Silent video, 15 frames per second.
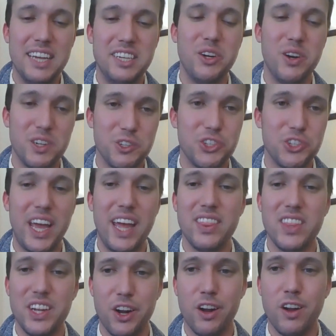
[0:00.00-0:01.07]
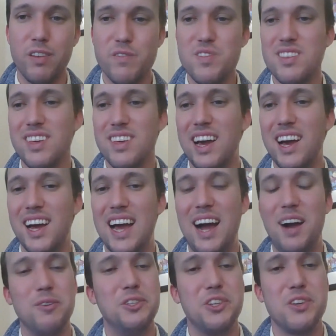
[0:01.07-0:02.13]
do understand the nerves.
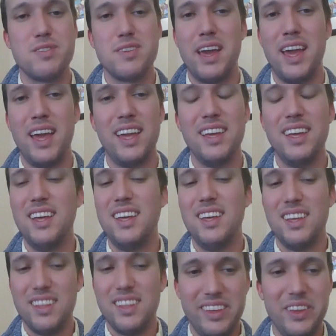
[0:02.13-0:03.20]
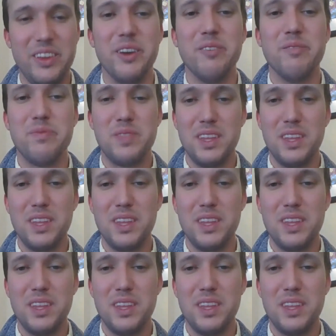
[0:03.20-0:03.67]
I would just say, you know,